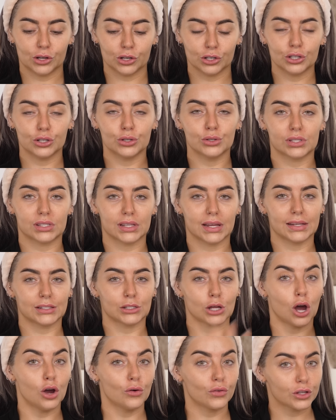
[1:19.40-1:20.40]
you can use this
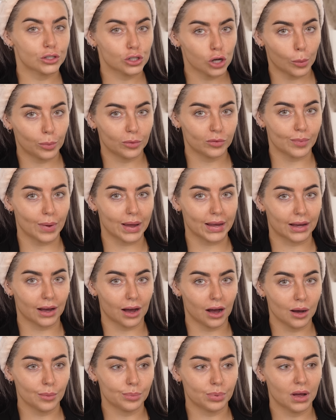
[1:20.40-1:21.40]
over the top of
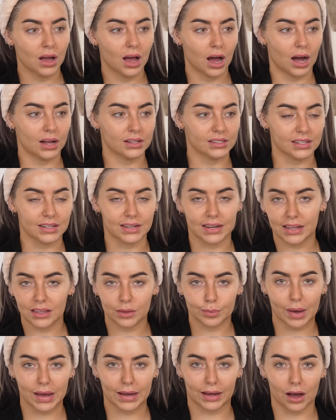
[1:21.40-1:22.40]
makeup,
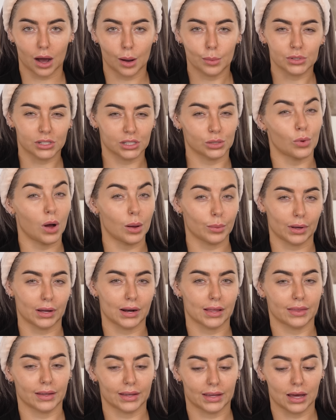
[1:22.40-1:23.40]
underneath makeup, which is why I'm
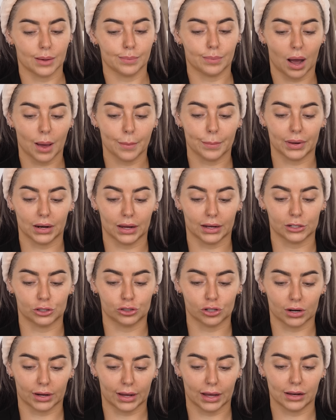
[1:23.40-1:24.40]
kind of thinking it might be like a
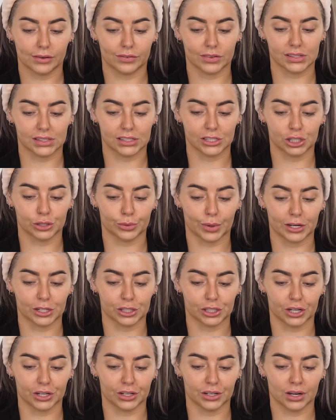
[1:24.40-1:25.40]
drunk elephant
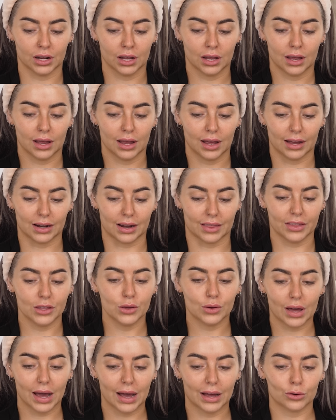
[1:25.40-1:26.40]
situation. And I think
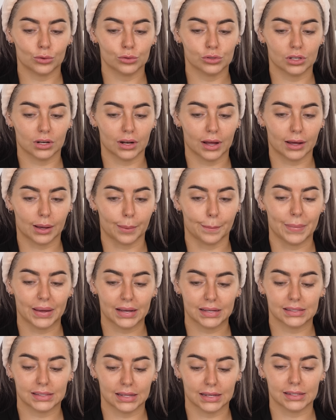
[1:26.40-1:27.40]
you can also like
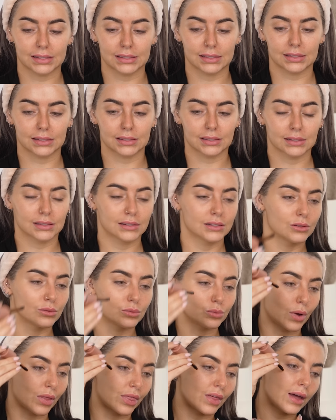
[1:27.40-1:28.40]
mix things
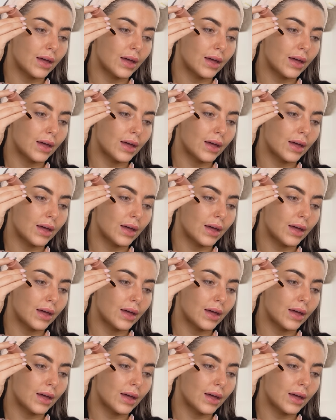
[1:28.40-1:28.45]
with